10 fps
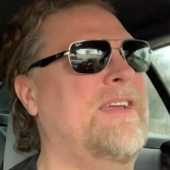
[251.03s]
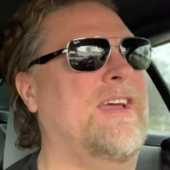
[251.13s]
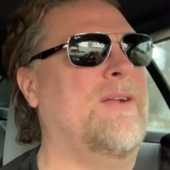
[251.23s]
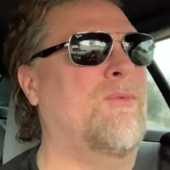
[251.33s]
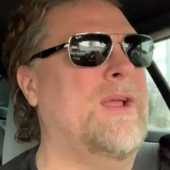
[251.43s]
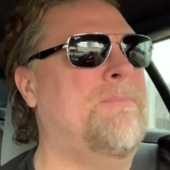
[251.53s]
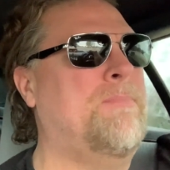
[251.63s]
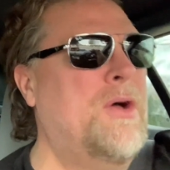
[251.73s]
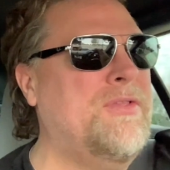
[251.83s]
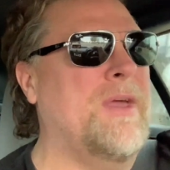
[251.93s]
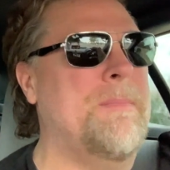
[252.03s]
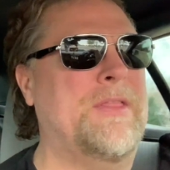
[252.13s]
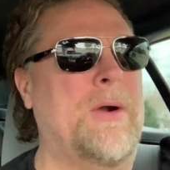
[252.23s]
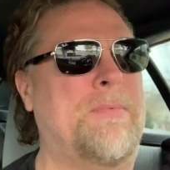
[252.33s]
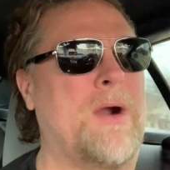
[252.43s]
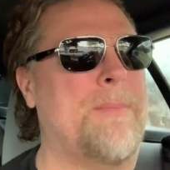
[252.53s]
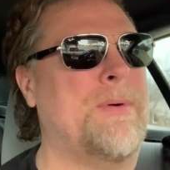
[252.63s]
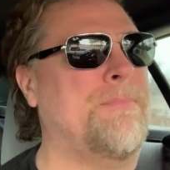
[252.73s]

and we put them in their proper